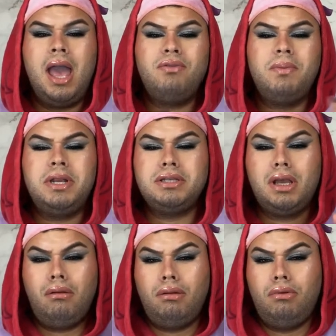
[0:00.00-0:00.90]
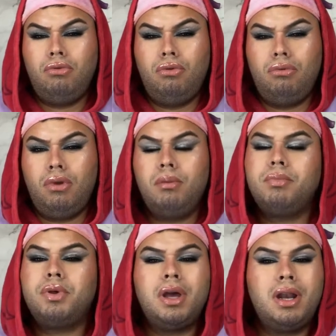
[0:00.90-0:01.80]
Everybody's like... Oh,
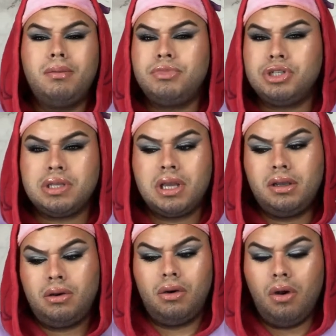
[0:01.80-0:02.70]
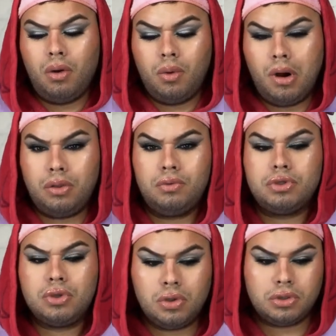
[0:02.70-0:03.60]
and I'm just like, girl, where are the
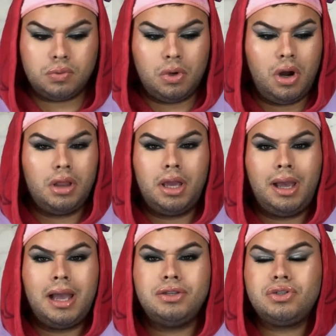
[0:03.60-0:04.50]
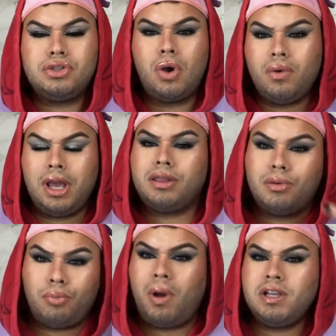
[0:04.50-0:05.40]
results? Where are, like, I just don't get the
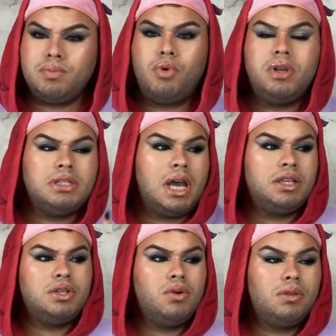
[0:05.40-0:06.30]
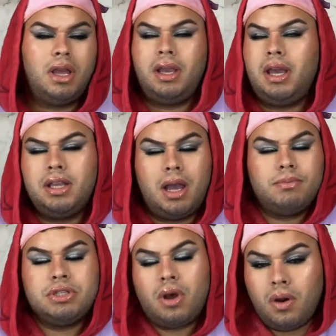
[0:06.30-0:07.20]
price points. I don't like it. I'm
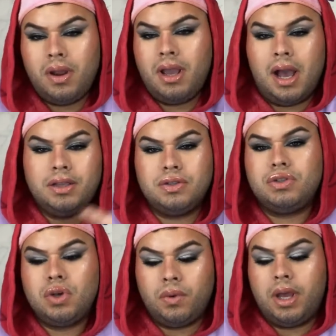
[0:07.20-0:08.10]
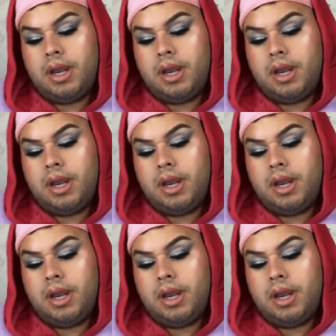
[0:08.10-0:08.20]
sorry. I just don't get it.